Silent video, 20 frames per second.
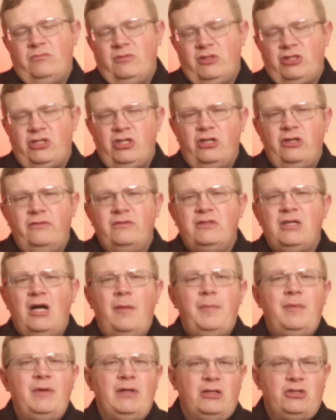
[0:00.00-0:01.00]
Served
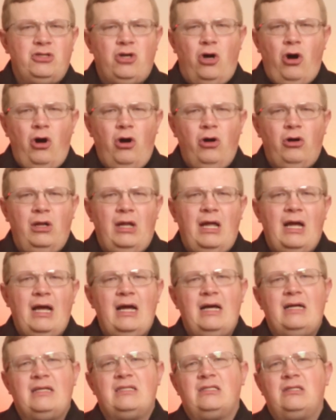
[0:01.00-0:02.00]
up in a tall
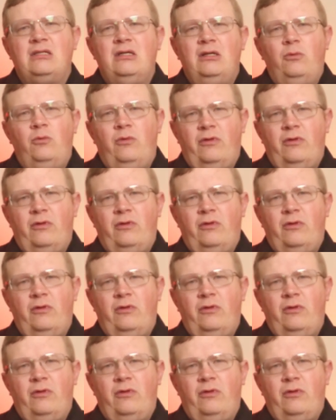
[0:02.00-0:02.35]
glass